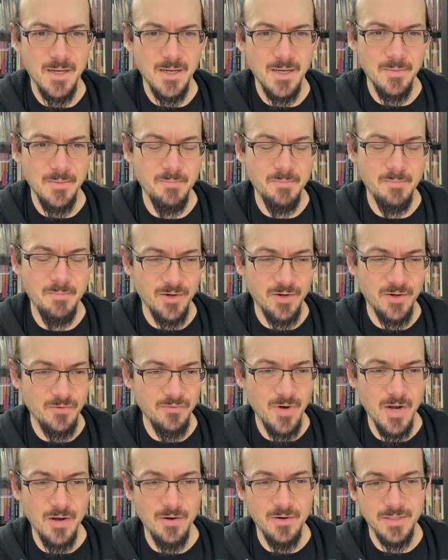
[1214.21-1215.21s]
bigger
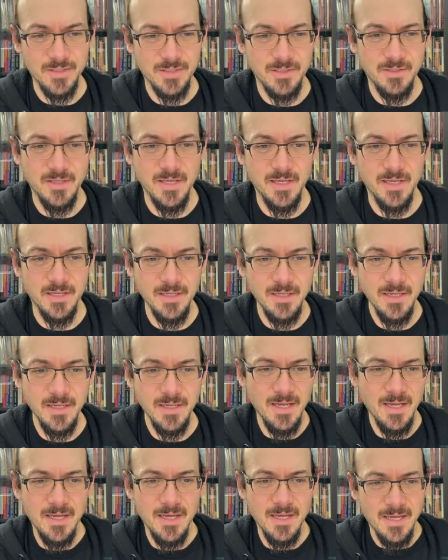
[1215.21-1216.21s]
runners thing.
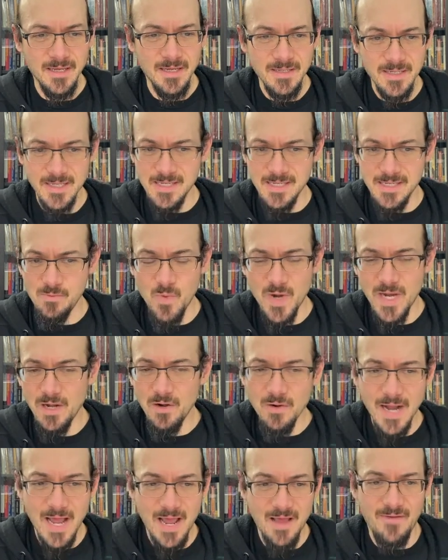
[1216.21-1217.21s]
We
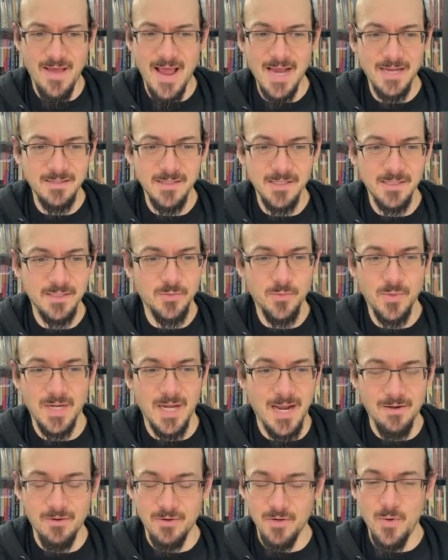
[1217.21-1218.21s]
don't have access to it.
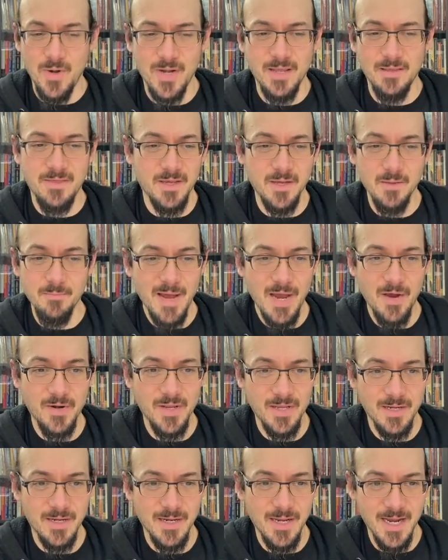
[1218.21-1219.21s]
I don't know anything about
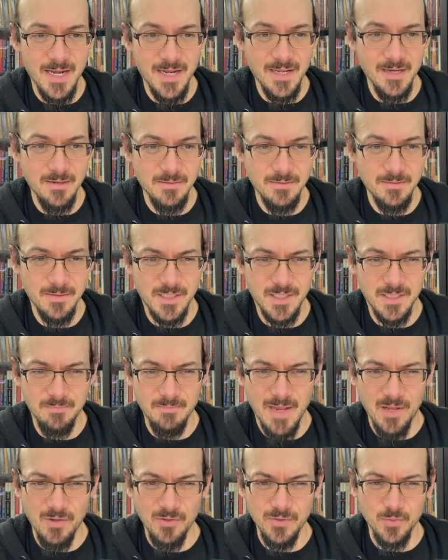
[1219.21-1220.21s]
it, and it
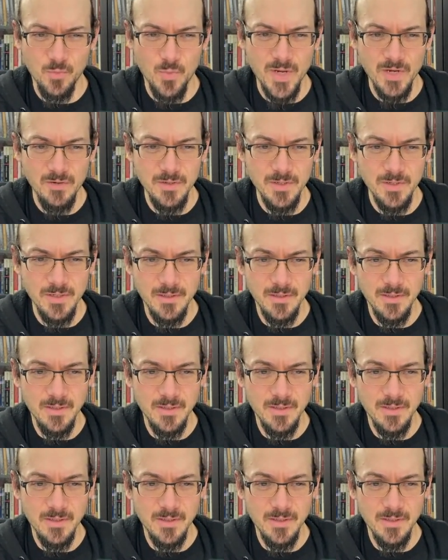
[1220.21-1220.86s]
smells weird.